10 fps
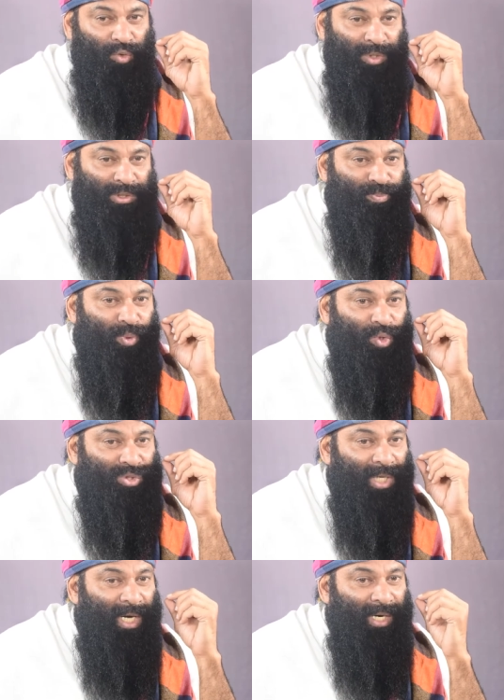Louis
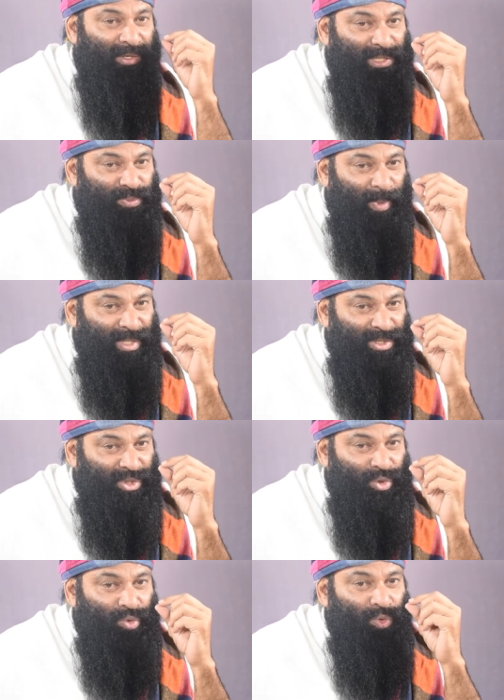Post-Dispatch
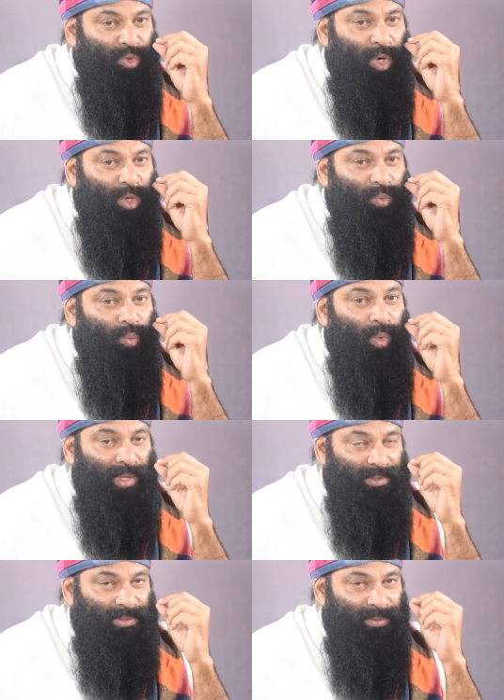and the New York
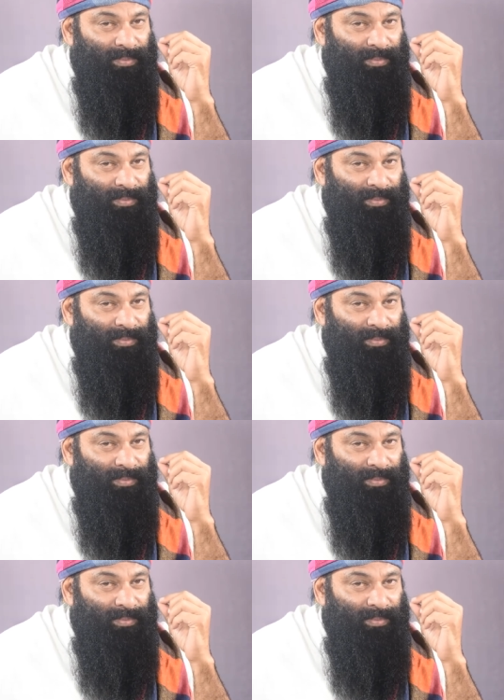World.